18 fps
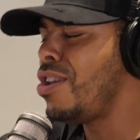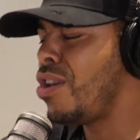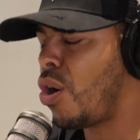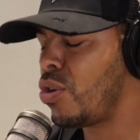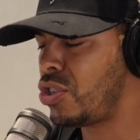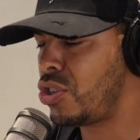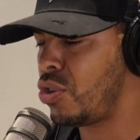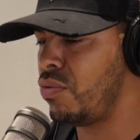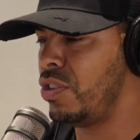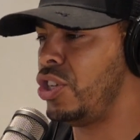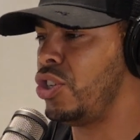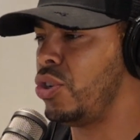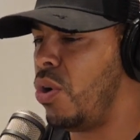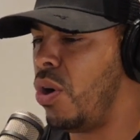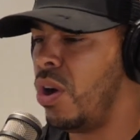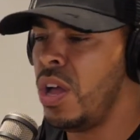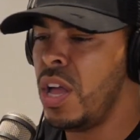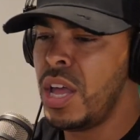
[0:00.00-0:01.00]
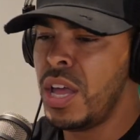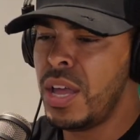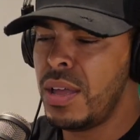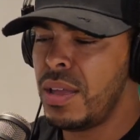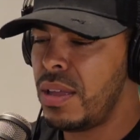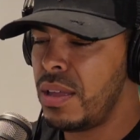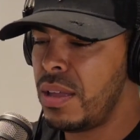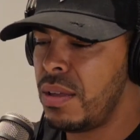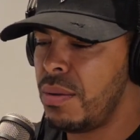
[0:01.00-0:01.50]
Long story short,
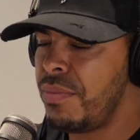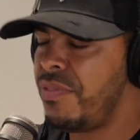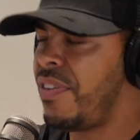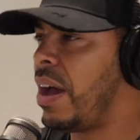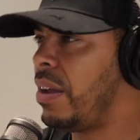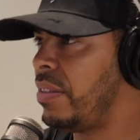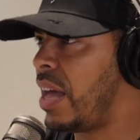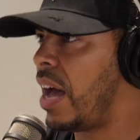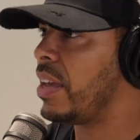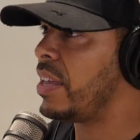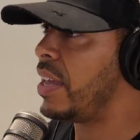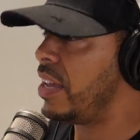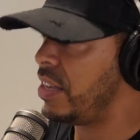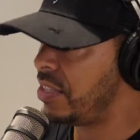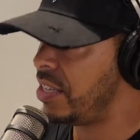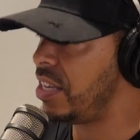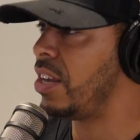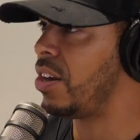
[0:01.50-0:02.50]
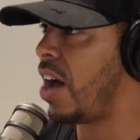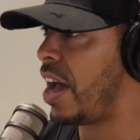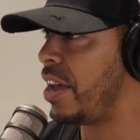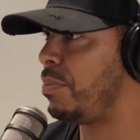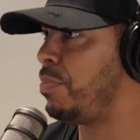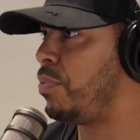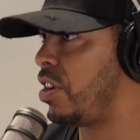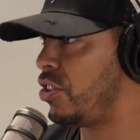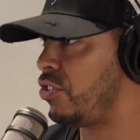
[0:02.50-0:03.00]
found out, you see the guy
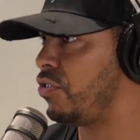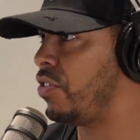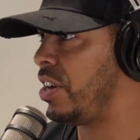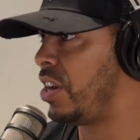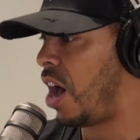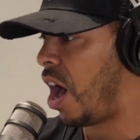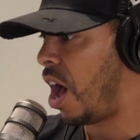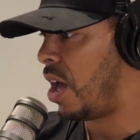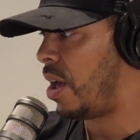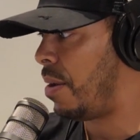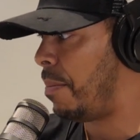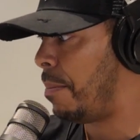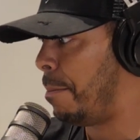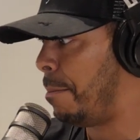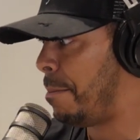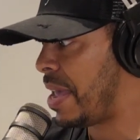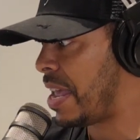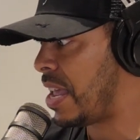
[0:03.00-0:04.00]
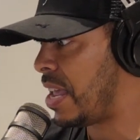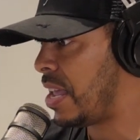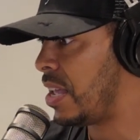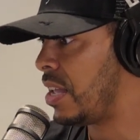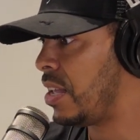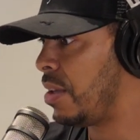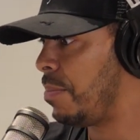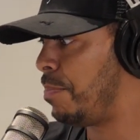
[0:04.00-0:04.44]
is pressuring me,